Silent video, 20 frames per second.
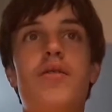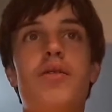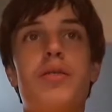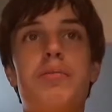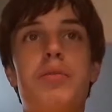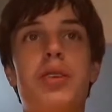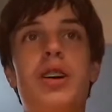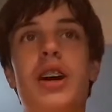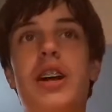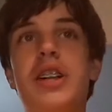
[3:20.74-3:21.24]

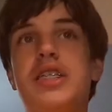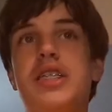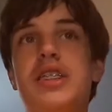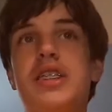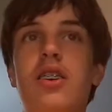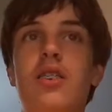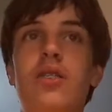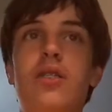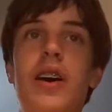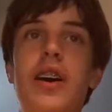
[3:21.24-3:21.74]
But let's
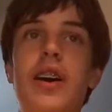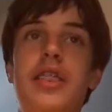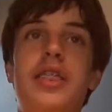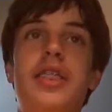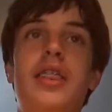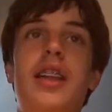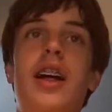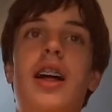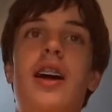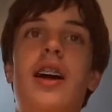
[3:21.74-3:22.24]
start with
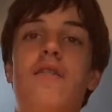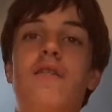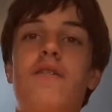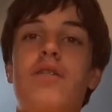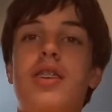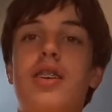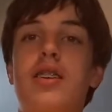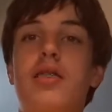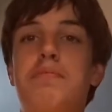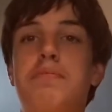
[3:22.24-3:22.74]
the
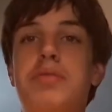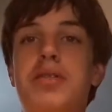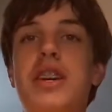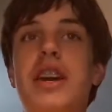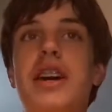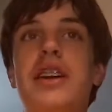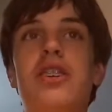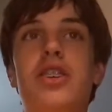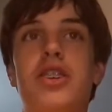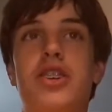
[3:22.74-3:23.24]

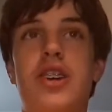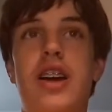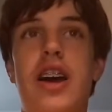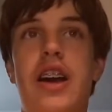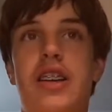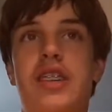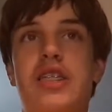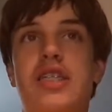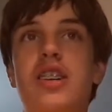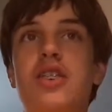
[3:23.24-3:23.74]
piano
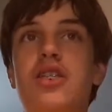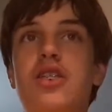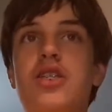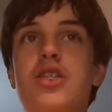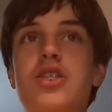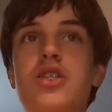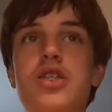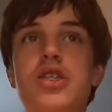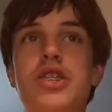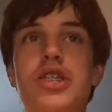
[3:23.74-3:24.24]
tracks. So
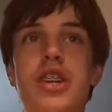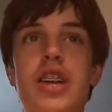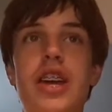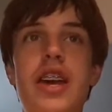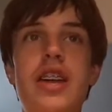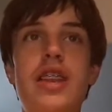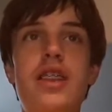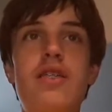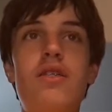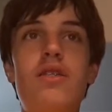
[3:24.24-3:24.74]

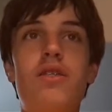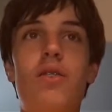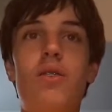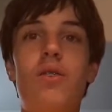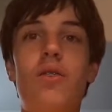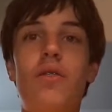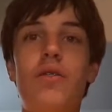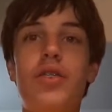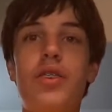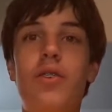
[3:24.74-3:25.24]
Jin
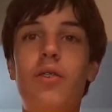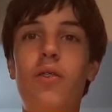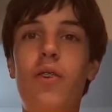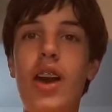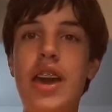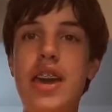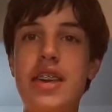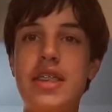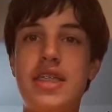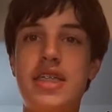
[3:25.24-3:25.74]

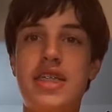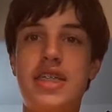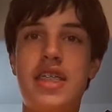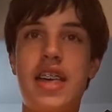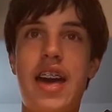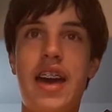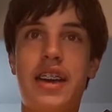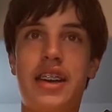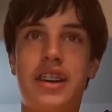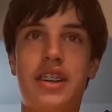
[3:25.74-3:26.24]
Wei
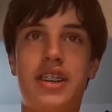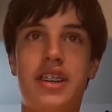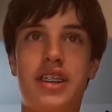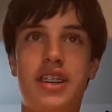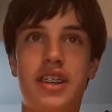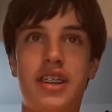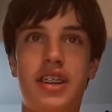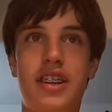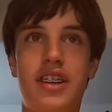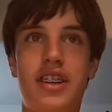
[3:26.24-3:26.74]
Thek.
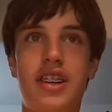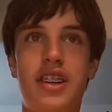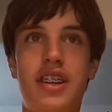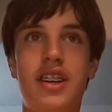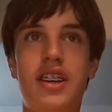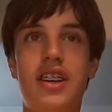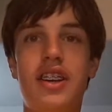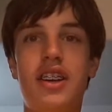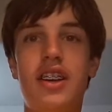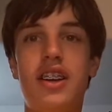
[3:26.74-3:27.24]

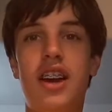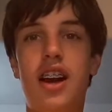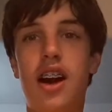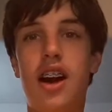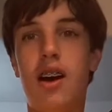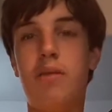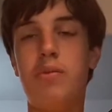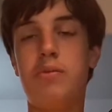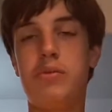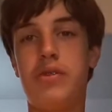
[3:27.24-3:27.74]

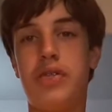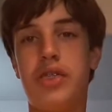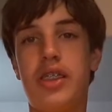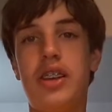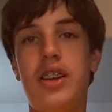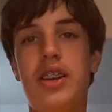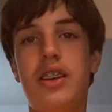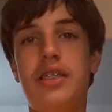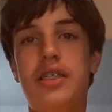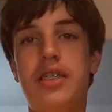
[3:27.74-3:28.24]

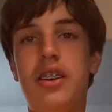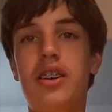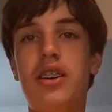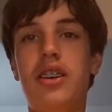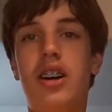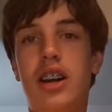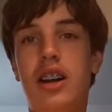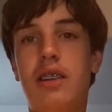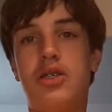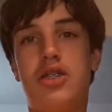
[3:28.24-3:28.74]
There are a
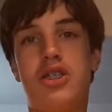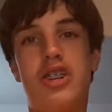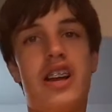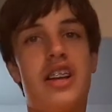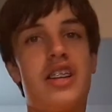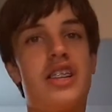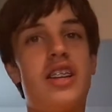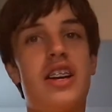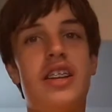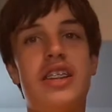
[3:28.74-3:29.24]
lot of
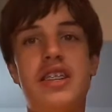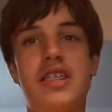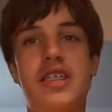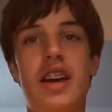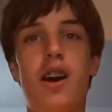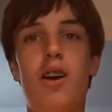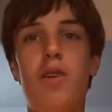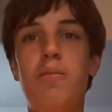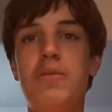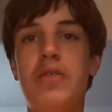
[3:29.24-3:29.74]
tracks on this
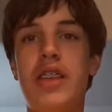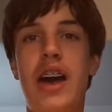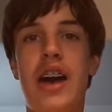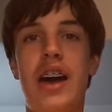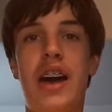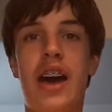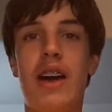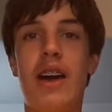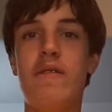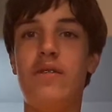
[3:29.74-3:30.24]
album
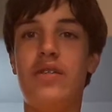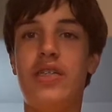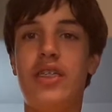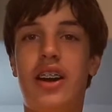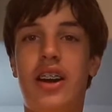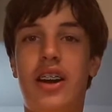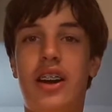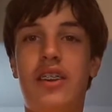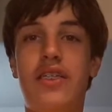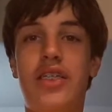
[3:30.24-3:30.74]
that
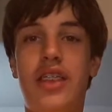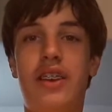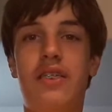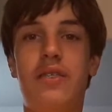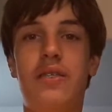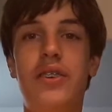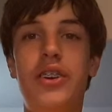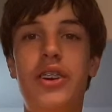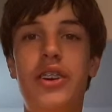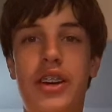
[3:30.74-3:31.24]
are
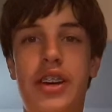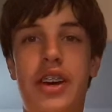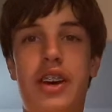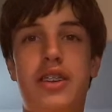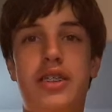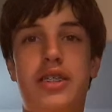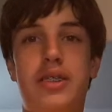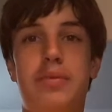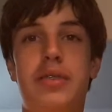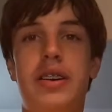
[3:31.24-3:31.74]
really
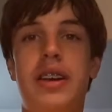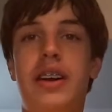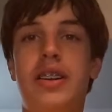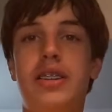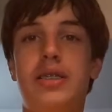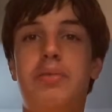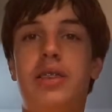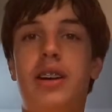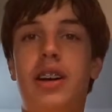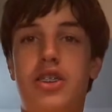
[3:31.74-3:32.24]
hard to
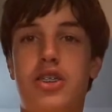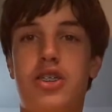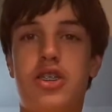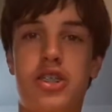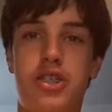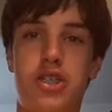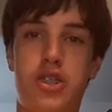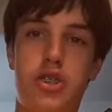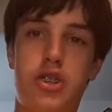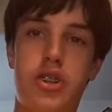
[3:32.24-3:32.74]
pronounce, but I'll
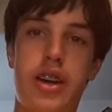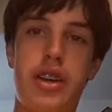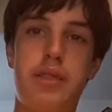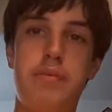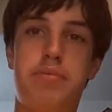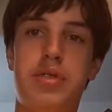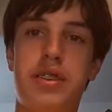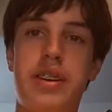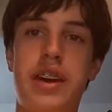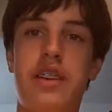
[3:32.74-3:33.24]
just try and
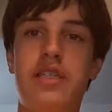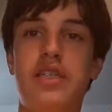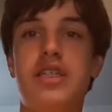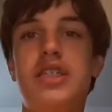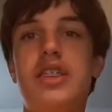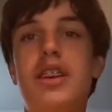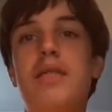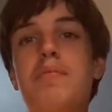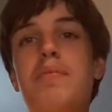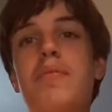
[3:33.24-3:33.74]
pronounce
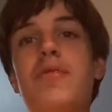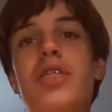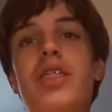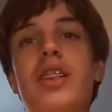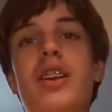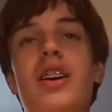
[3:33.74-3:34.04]
them.